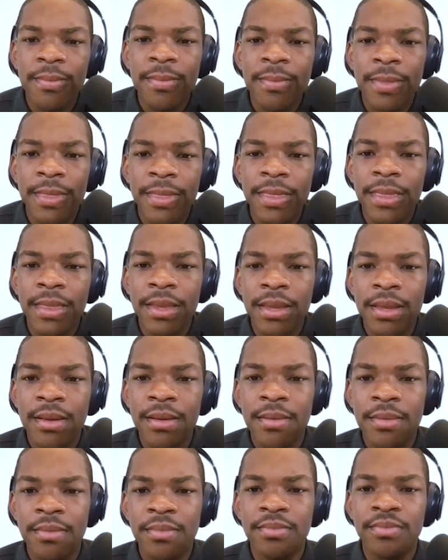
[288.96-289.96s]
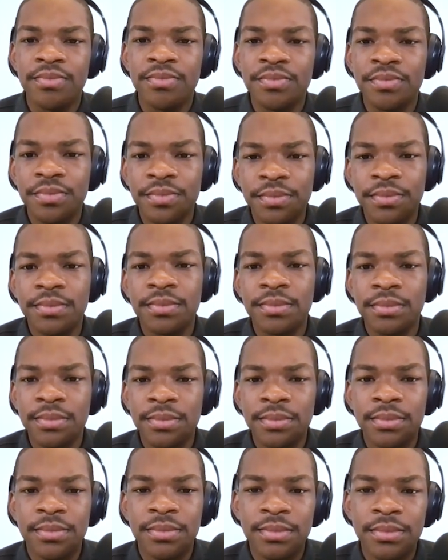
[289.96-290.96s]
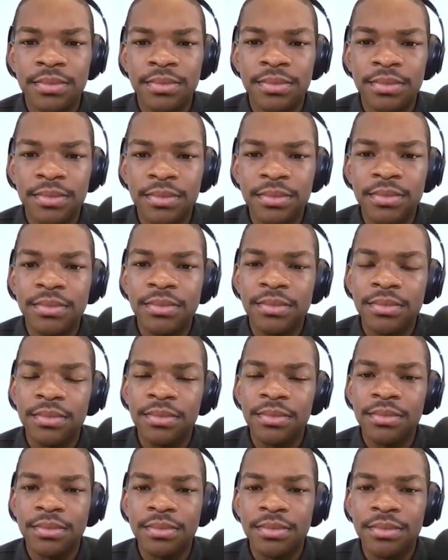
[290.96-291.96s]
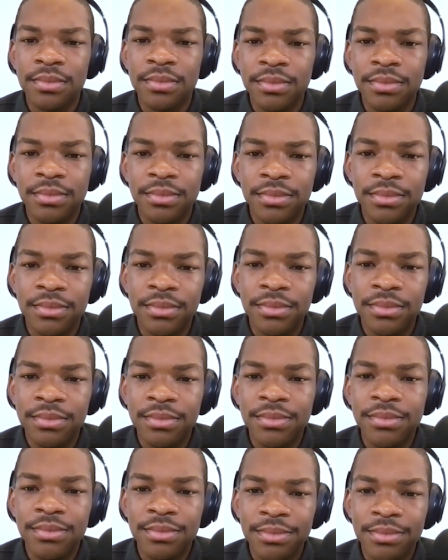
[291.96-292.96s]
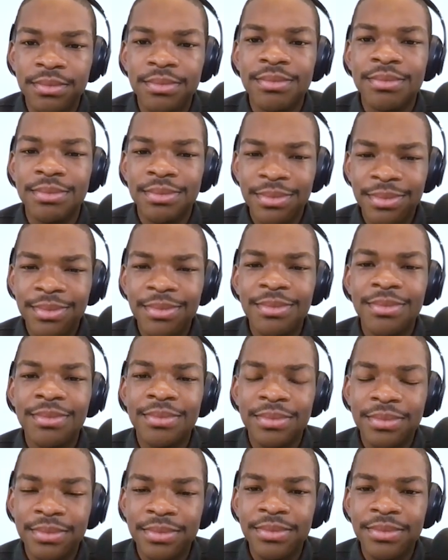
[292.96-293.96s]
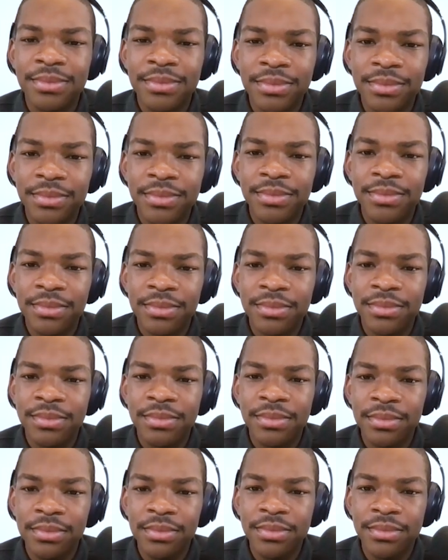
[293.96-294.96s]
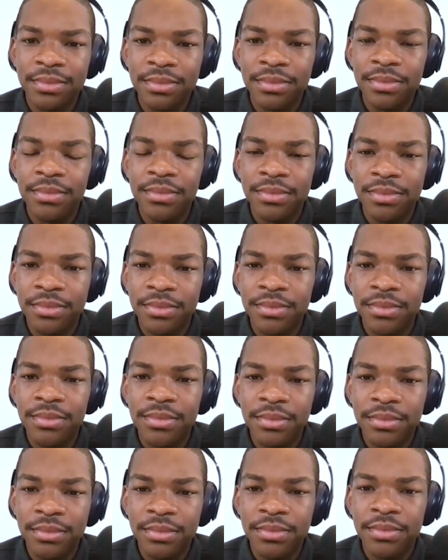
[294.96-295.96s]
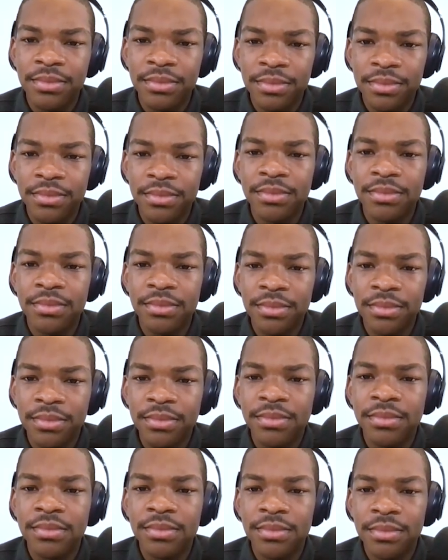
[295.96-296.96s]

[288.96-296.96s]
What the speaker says: This person isn't speaking.